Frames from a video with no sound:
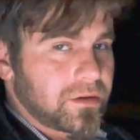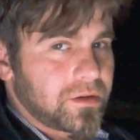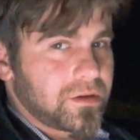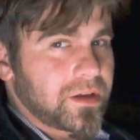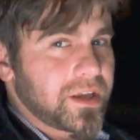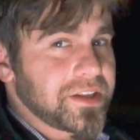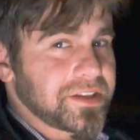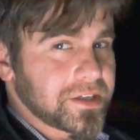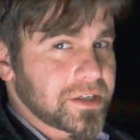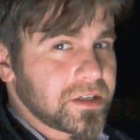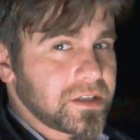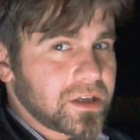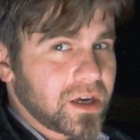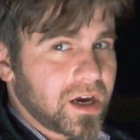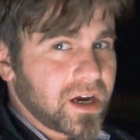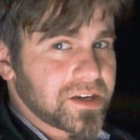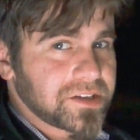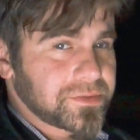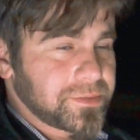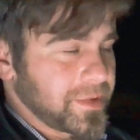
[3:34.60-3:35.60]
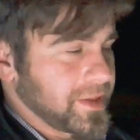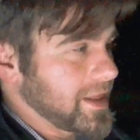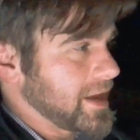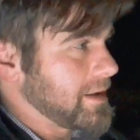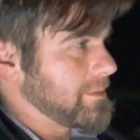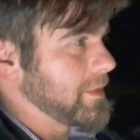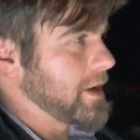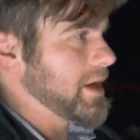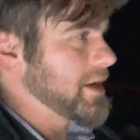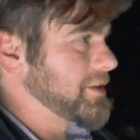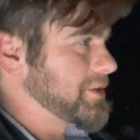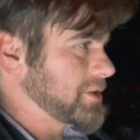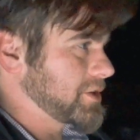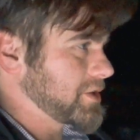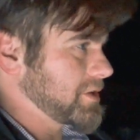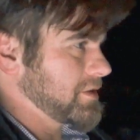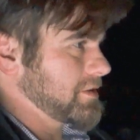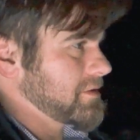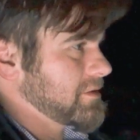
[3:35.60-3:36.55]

It didn't cost me that much.